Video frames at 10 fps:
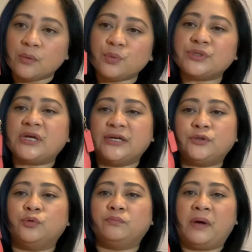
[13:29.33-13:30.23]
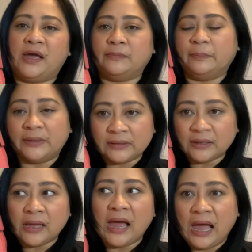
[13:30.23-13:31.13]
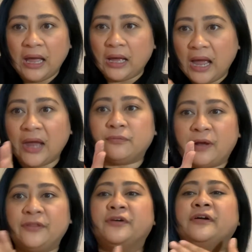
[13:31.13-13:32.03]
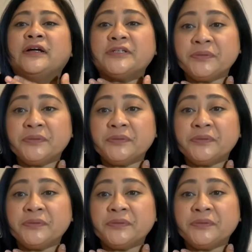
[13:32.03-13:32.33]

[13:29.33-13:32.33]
which I don't mind, but I'd rather